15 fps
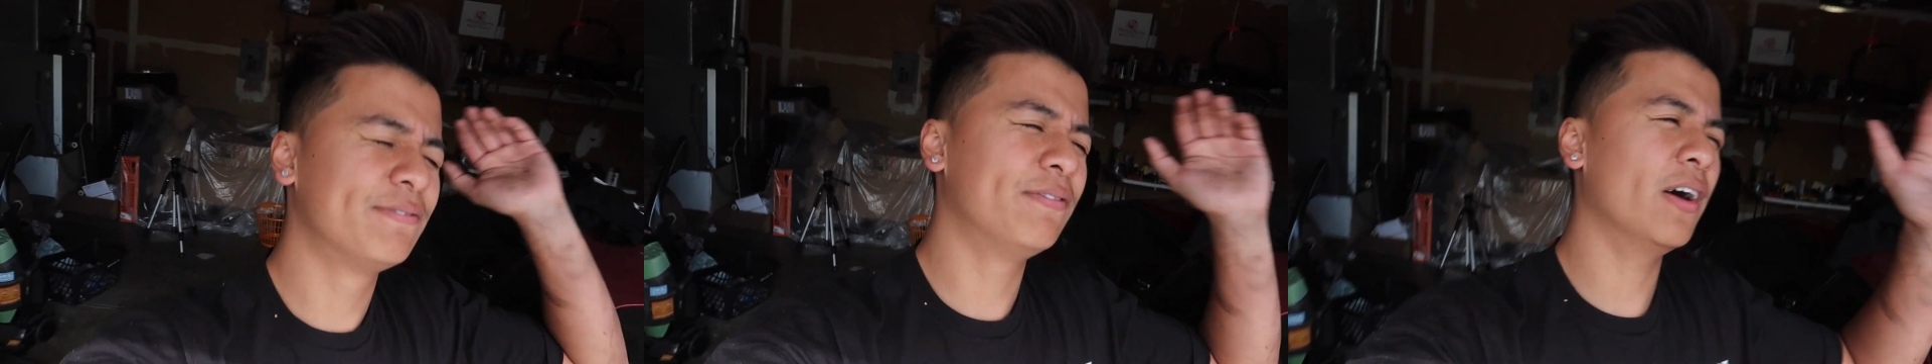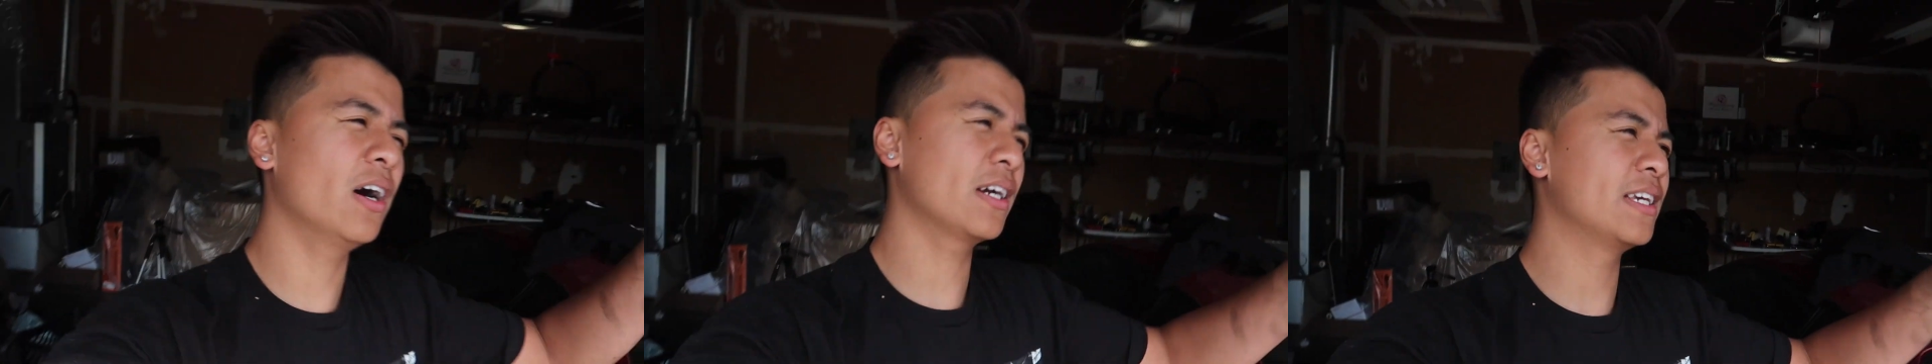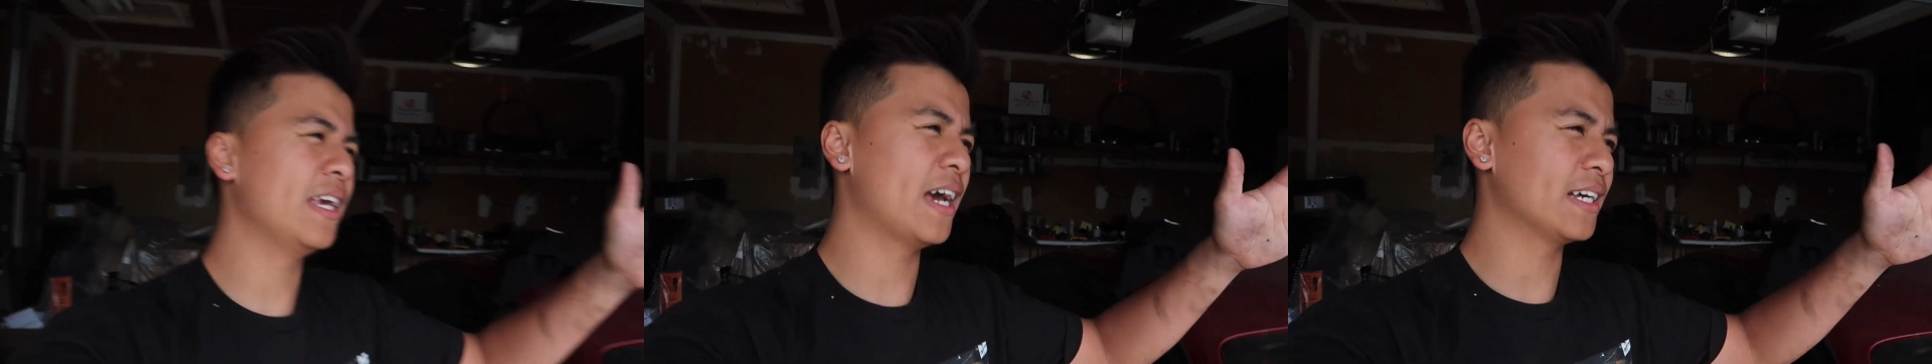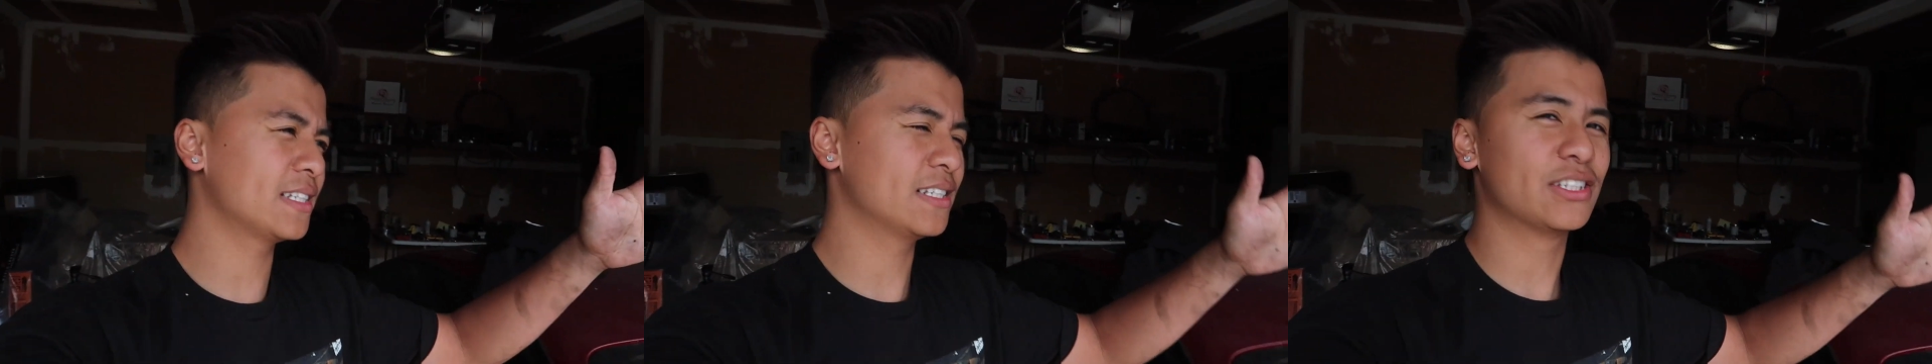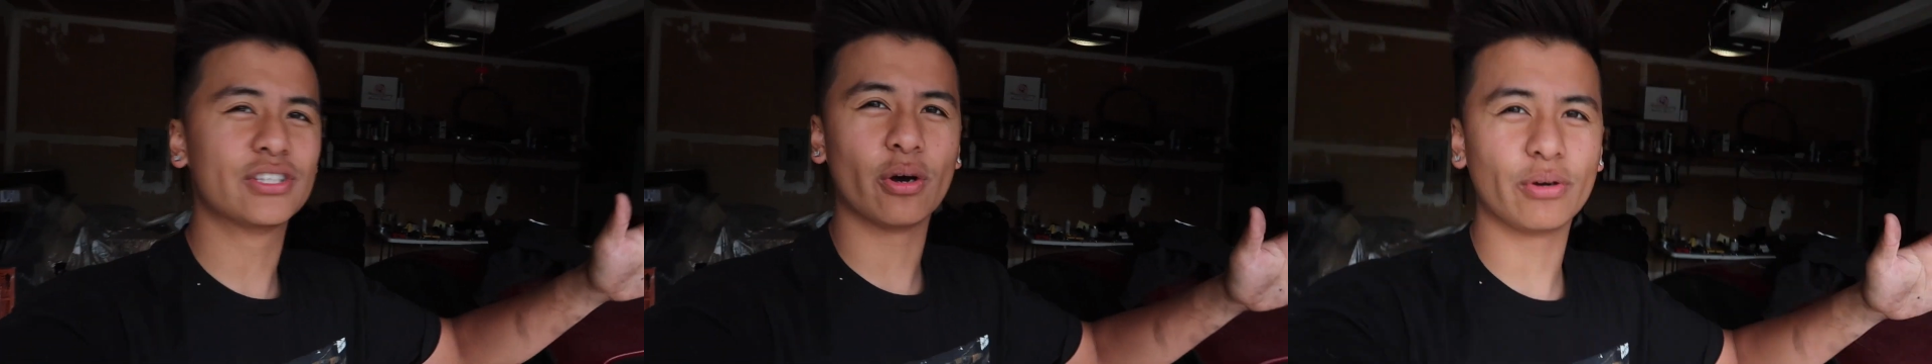Fuck
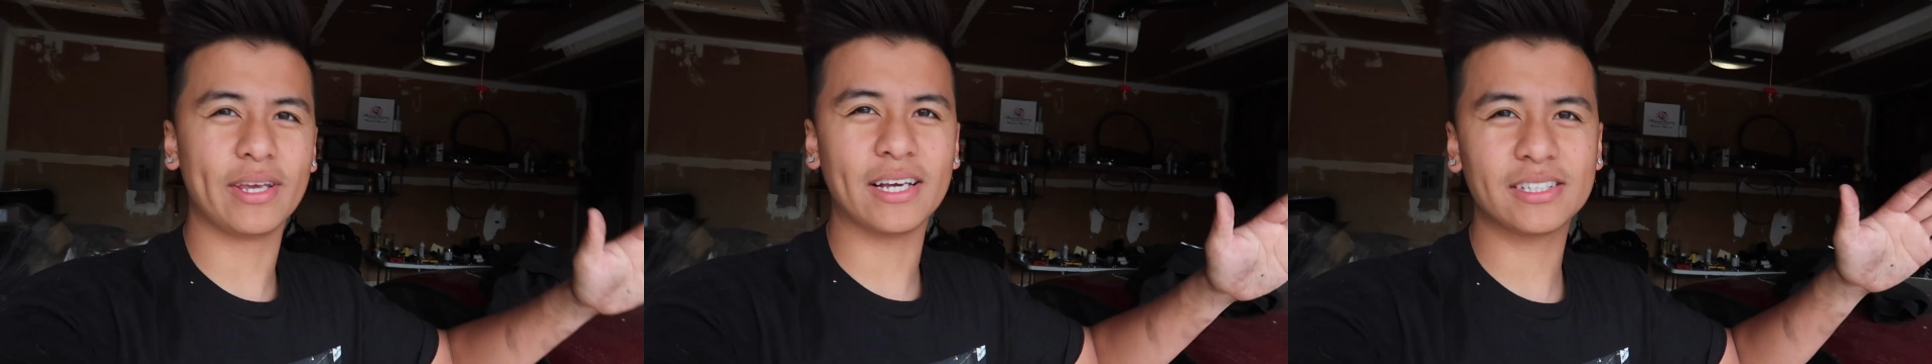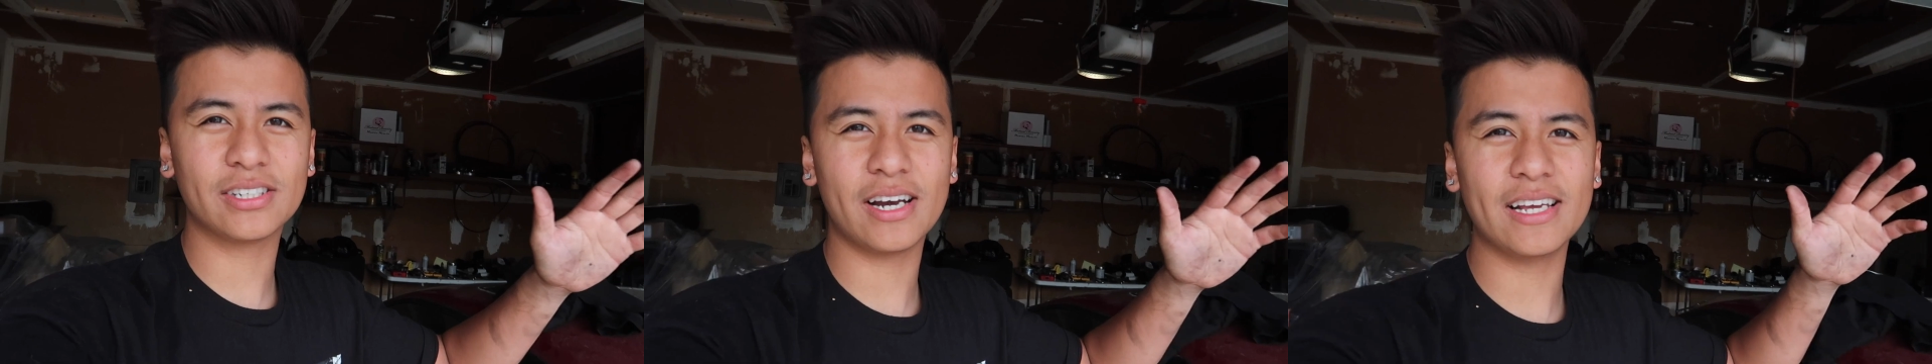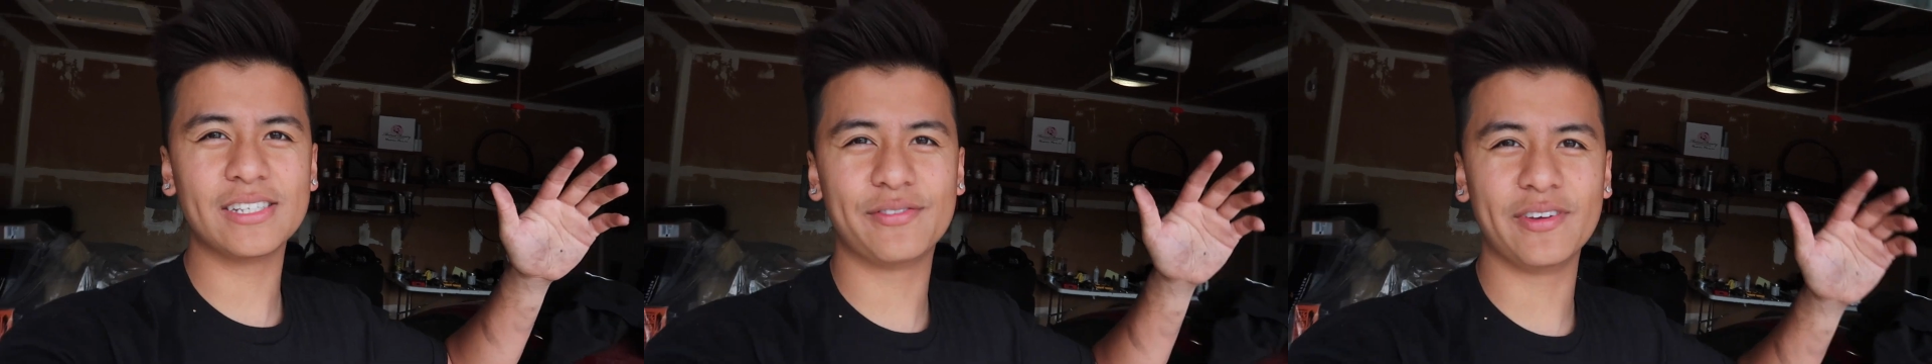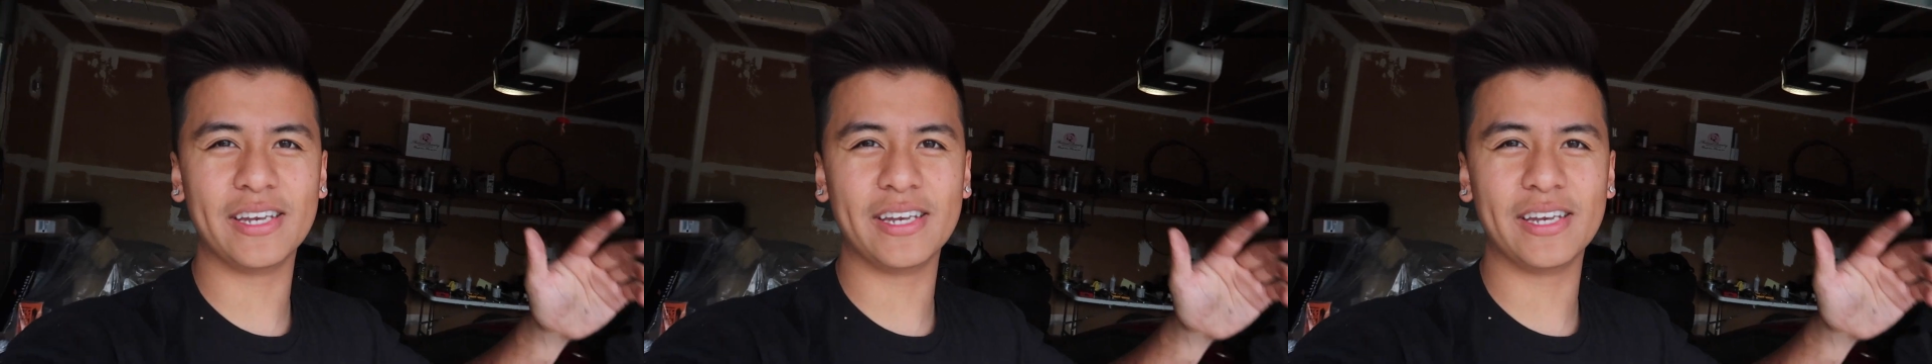yes, so yesterday's